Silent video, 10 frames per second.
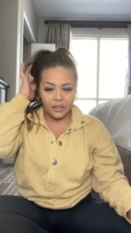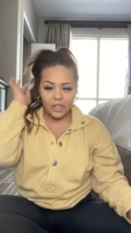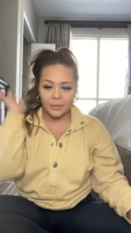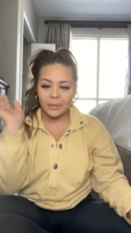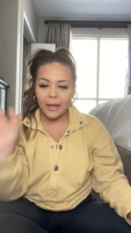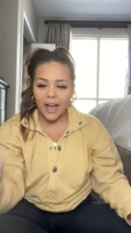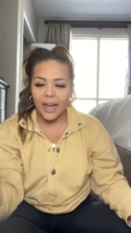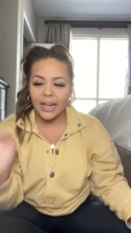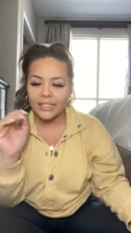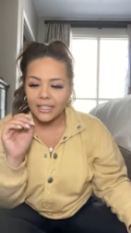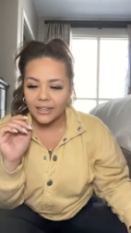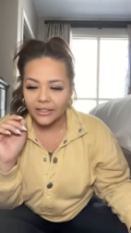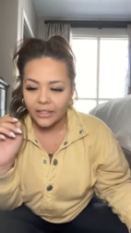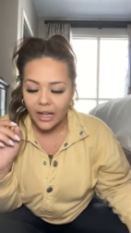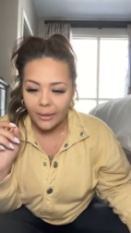Drop some eyes and
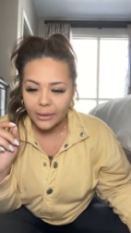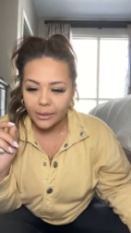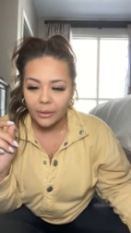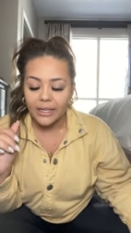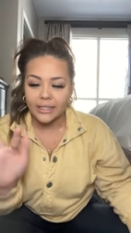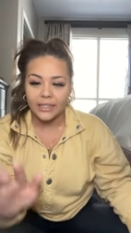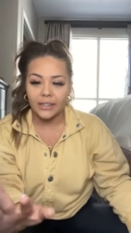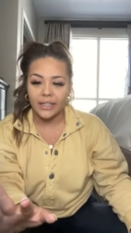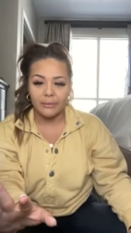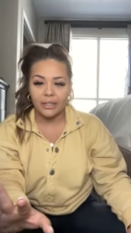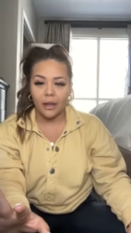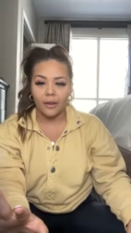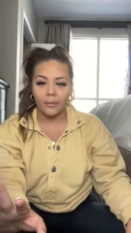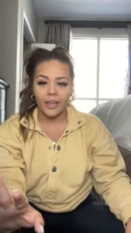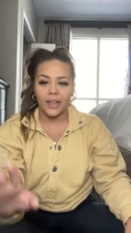ears in the comments below because Dylan keeps
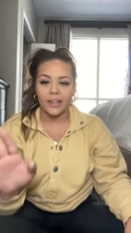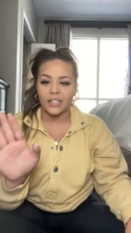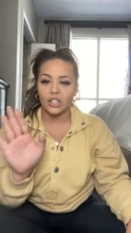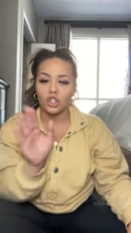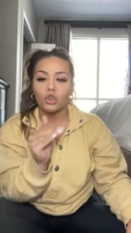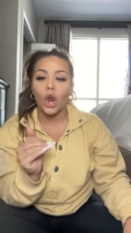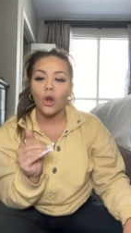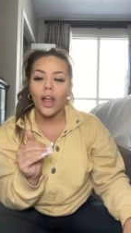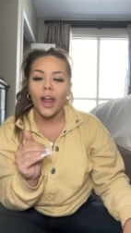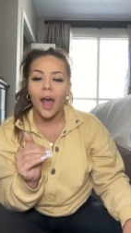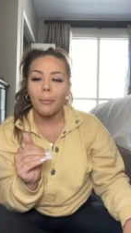calling me and it's screwing